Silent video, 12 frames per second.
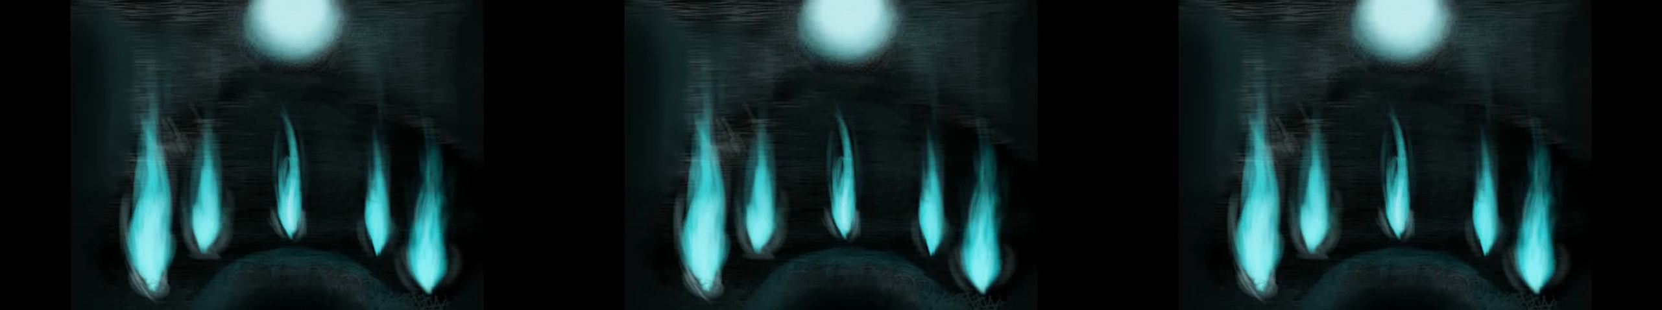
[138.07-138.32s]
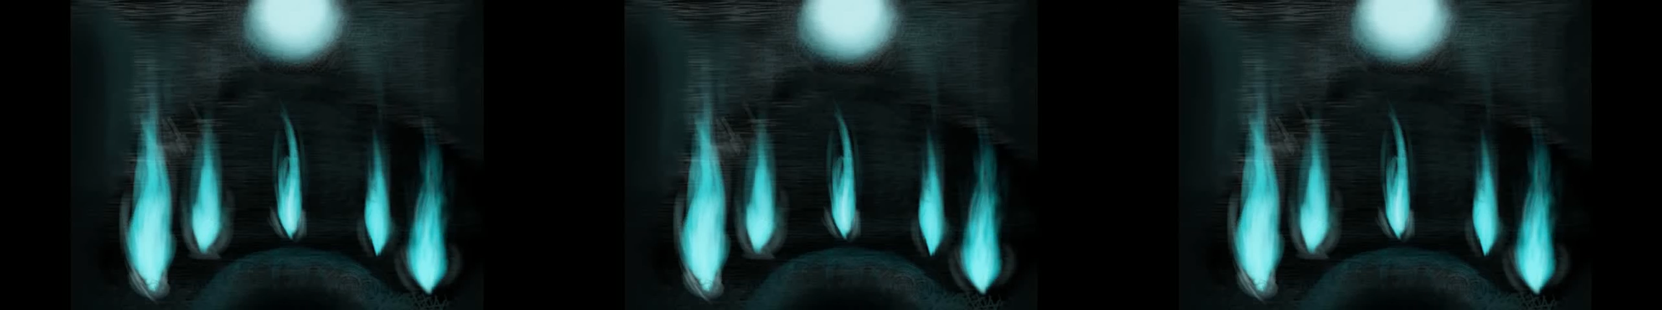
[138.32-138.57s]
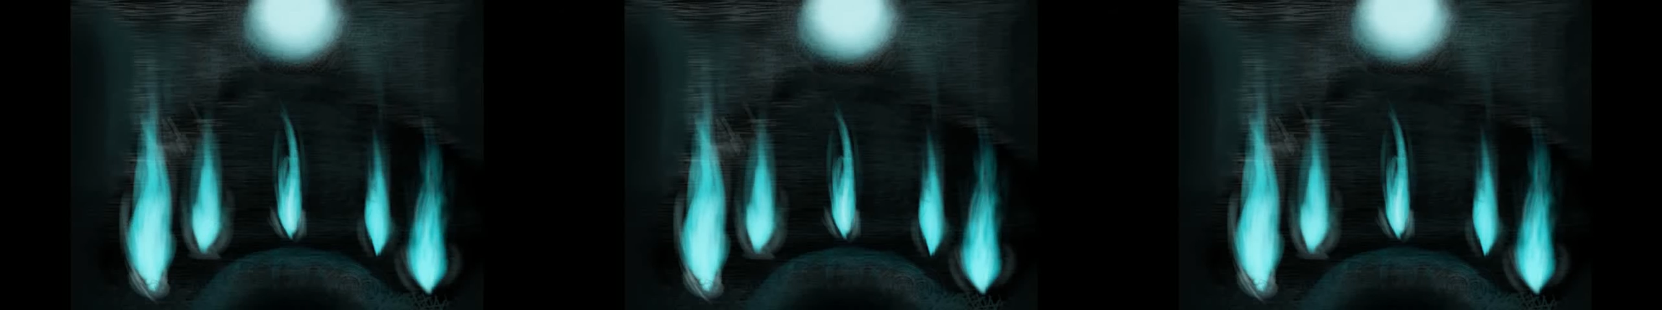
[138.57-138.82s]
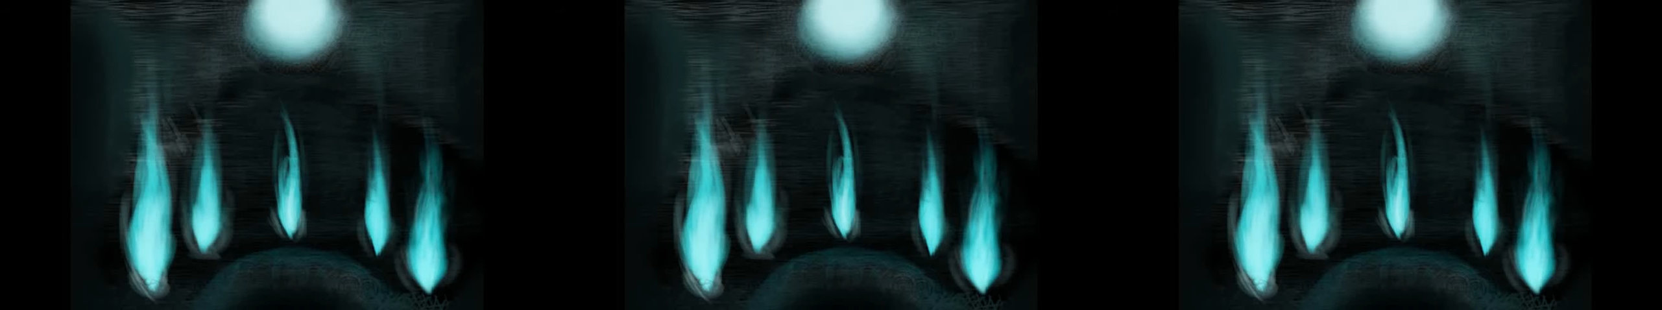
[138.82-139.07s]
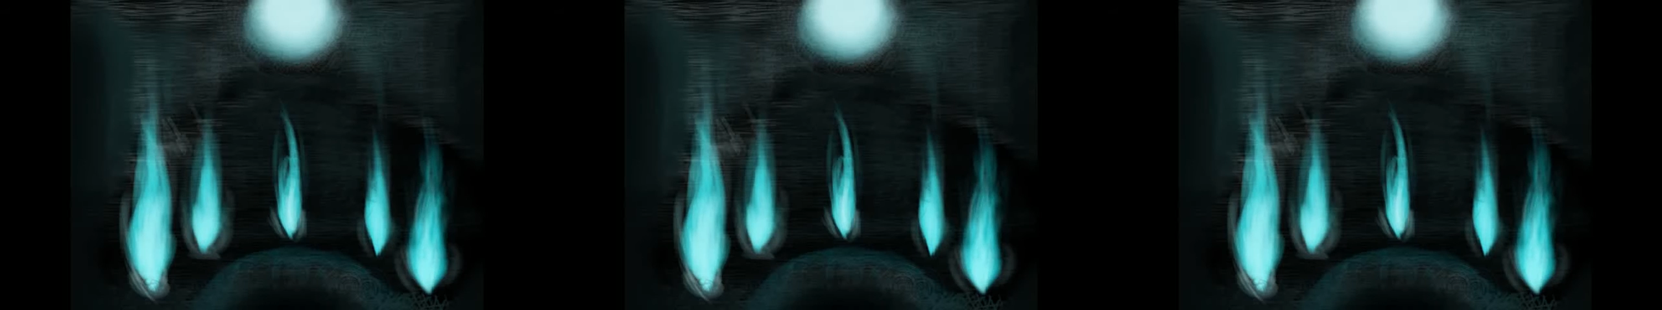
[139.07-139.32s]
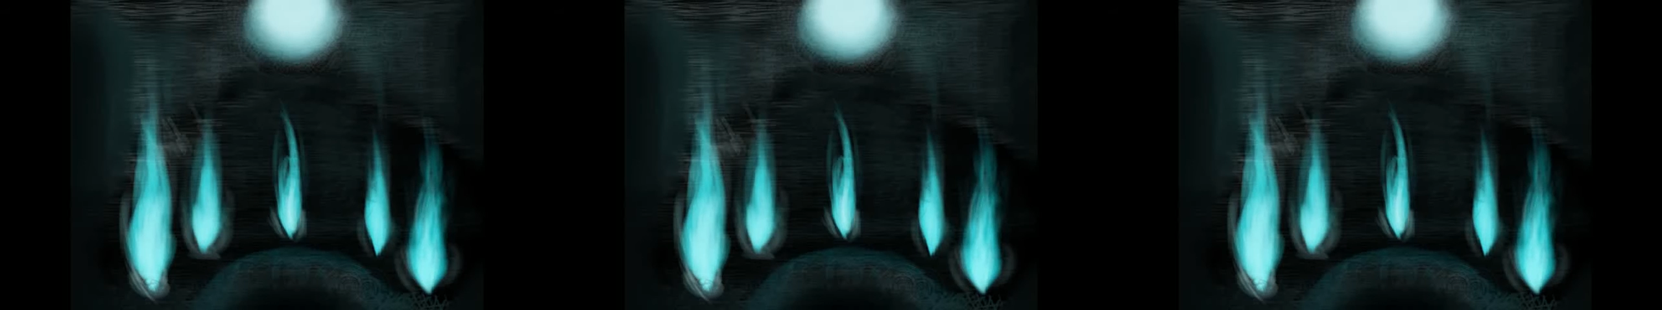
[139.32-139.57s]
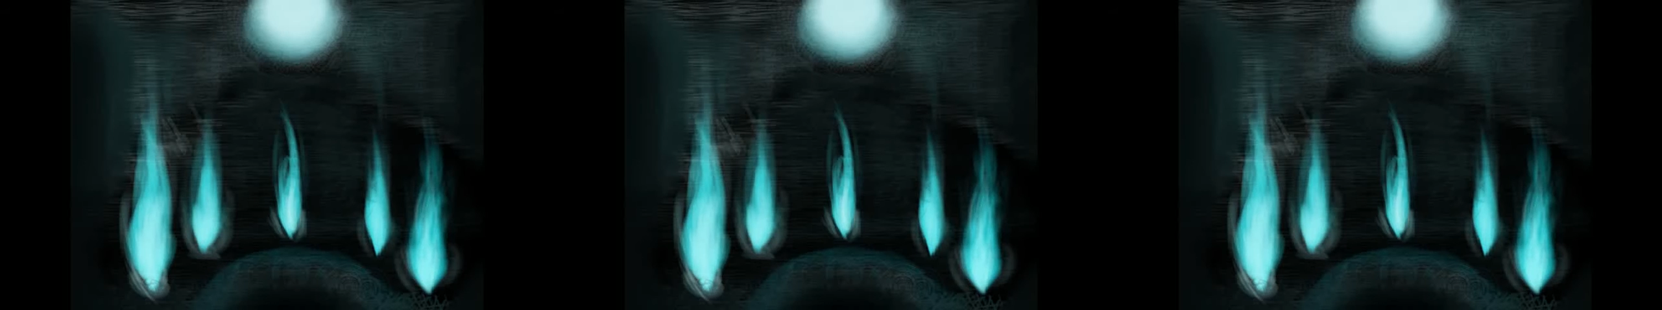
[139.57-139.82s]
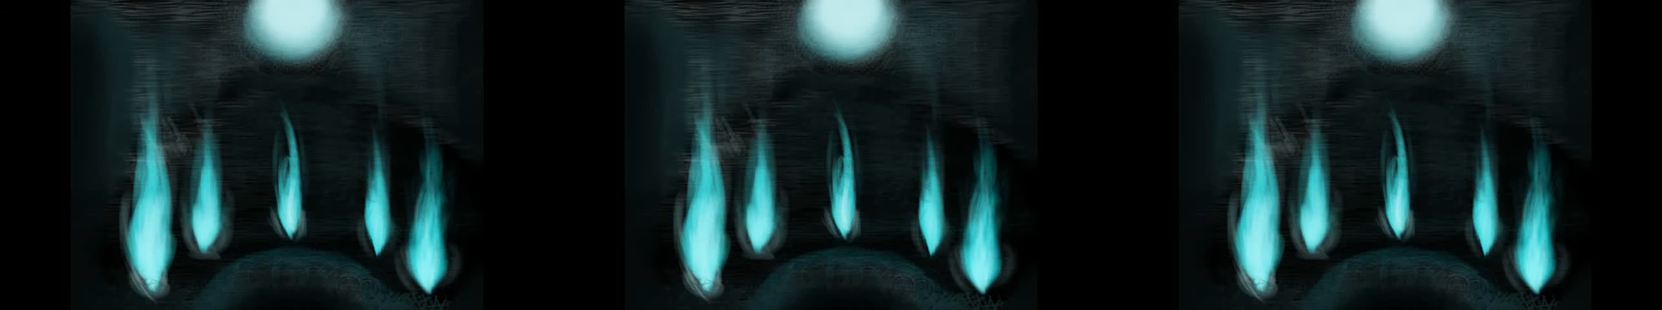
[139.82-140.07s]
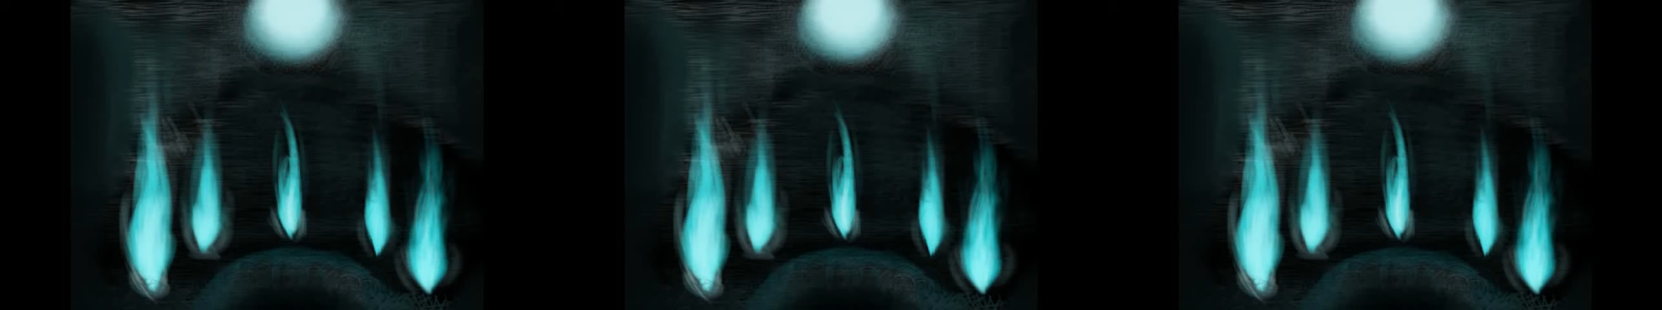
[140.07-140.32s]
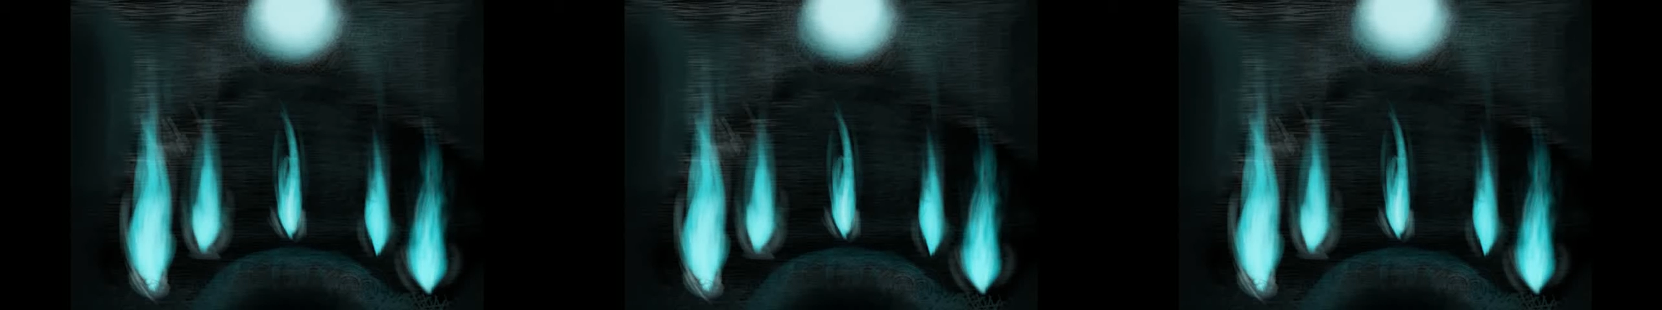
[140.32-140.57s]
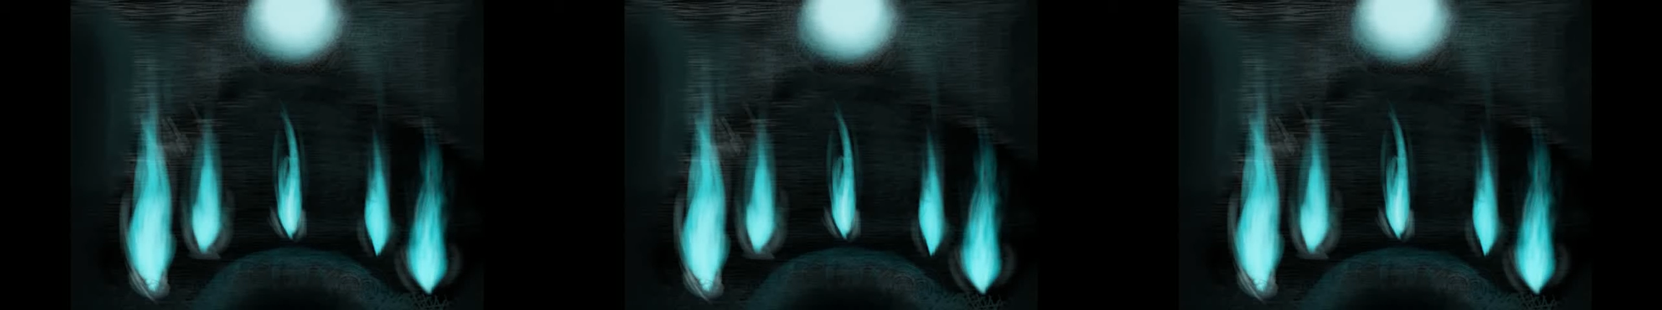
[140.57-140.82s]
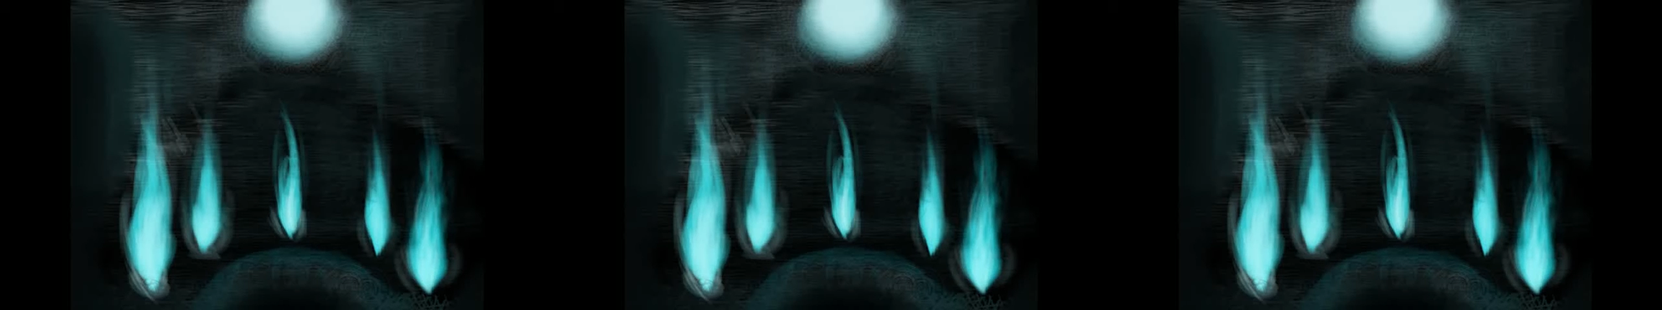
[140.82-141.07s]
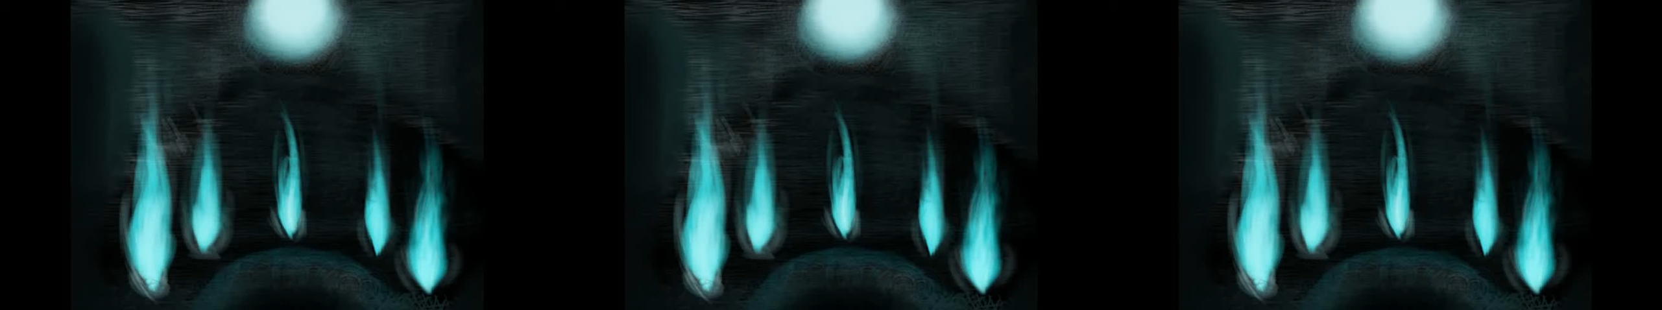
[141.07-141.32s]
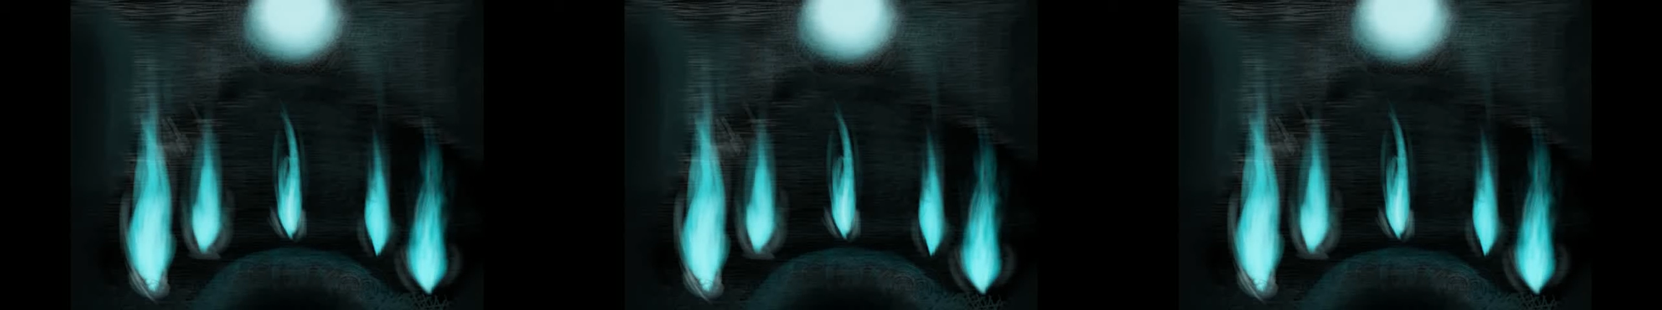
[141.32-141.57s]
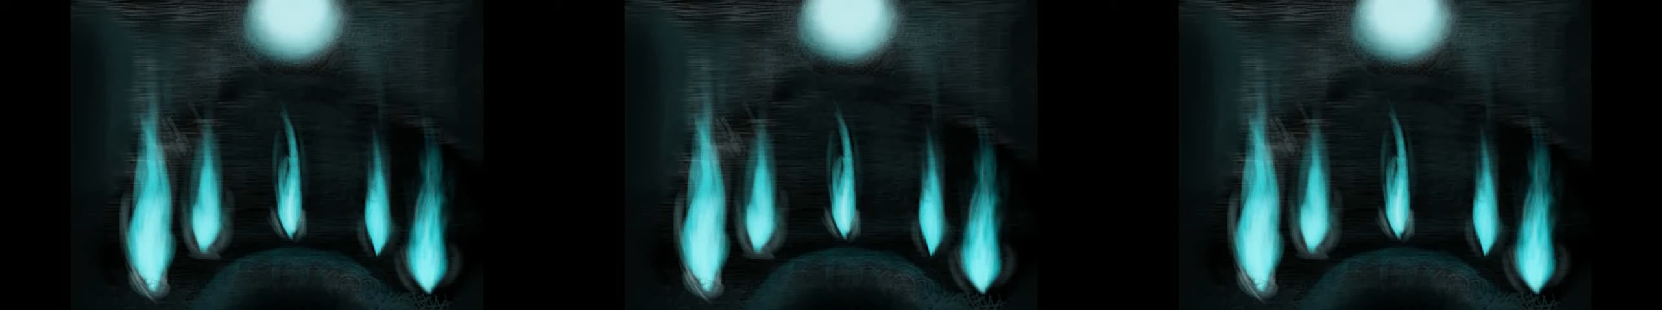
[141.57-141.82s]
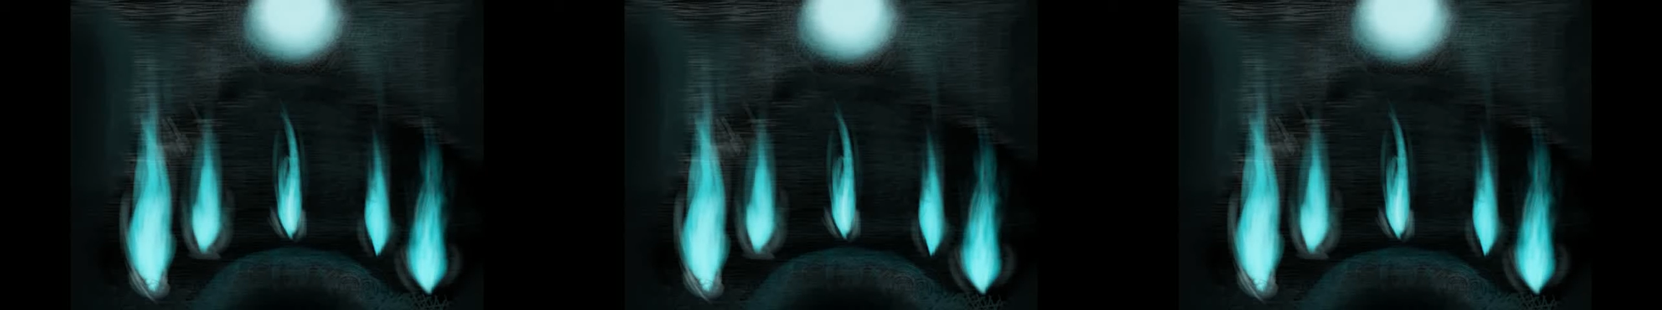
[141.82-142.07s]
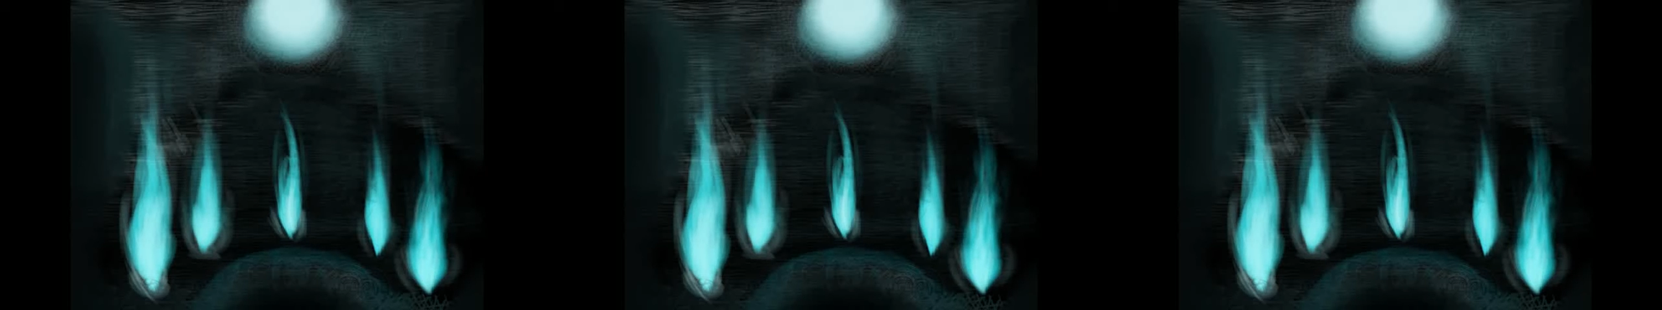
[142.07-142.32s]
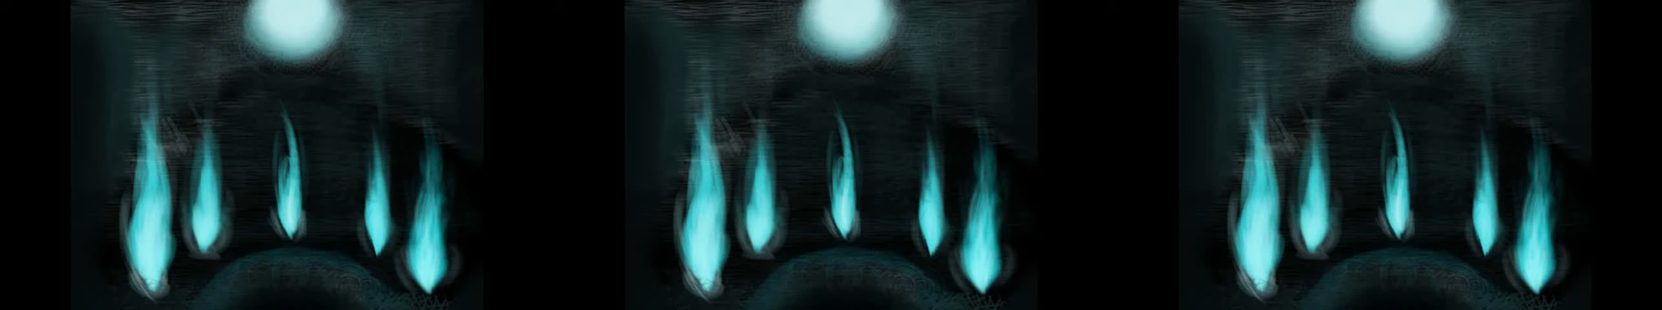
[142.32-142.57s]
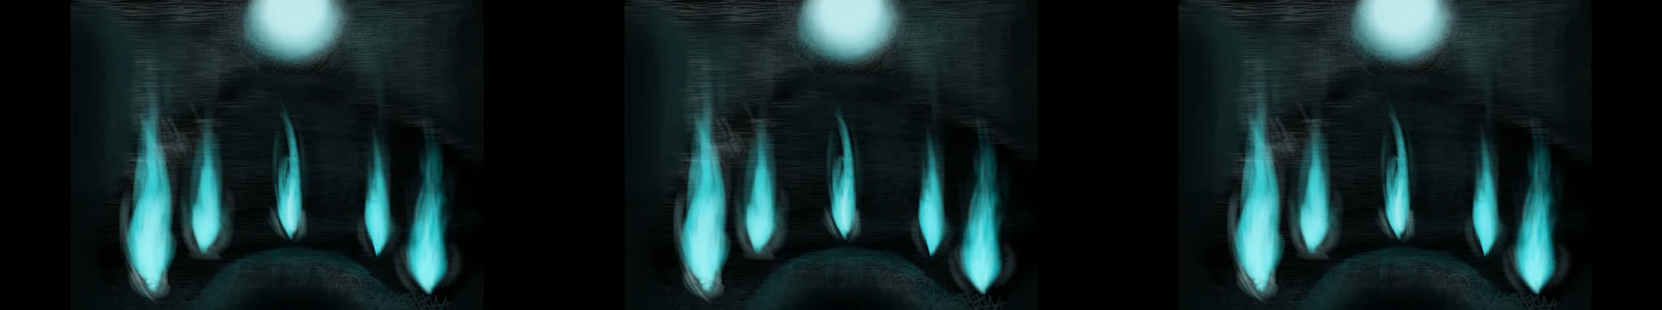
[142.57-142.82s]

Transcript: [unreadable: no face in view]